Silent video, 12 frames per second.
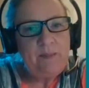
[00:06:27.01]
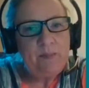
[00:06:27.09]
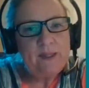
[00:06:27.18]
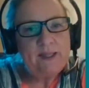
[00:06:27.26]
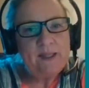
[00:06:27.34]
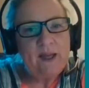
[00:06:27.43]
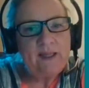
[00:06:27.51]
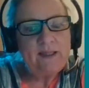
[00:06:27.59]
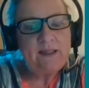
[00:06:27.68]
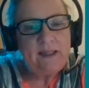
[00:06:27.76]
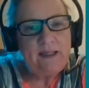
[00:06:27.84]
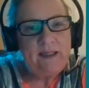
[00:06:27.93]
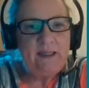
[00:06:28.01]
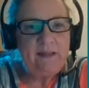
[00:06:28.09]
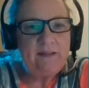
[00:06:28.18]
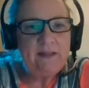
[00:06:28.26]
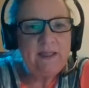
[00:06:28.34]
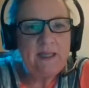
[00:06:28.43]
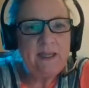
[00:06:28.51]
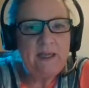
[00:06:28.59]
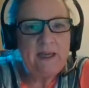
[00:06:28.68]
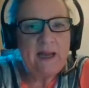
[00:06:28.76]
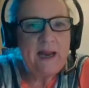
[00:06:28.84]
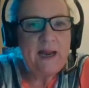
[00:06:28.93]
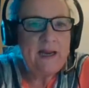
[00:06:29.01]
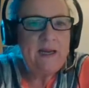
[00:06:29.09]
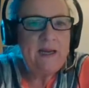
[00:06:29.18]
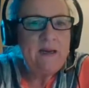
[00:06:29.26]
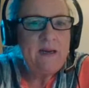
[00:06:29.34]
precisely in the DNA